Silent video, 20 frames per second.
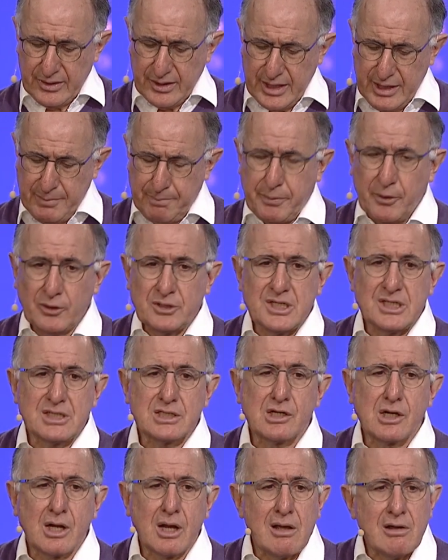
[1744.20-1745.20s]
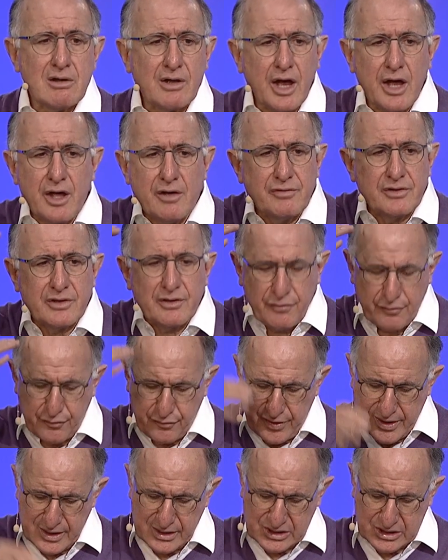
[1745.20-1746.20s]
He put his cloak over the
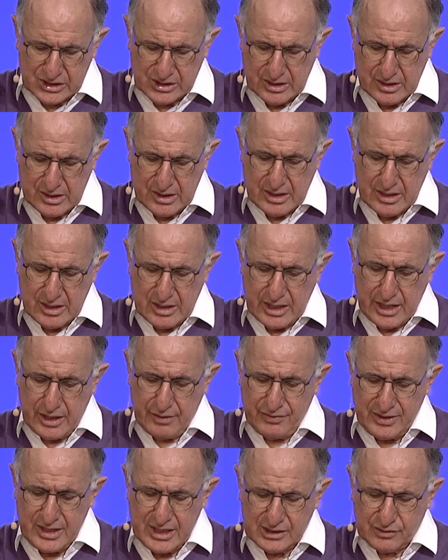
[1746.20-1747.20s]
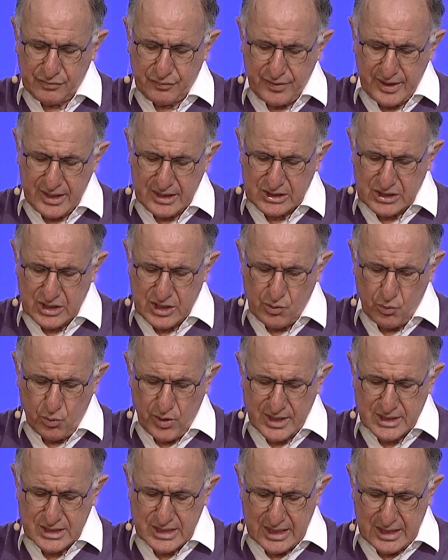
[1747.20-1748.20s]
face, over his face, and he
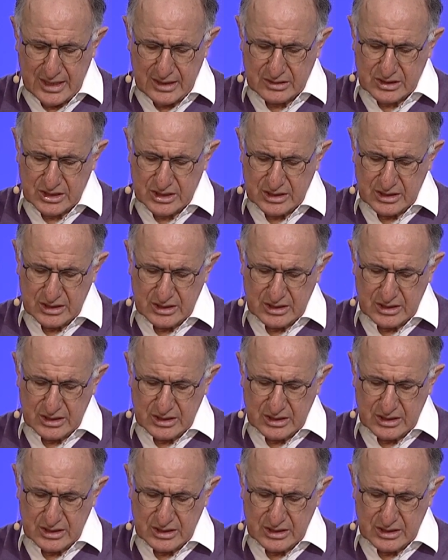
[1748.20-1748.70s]
went out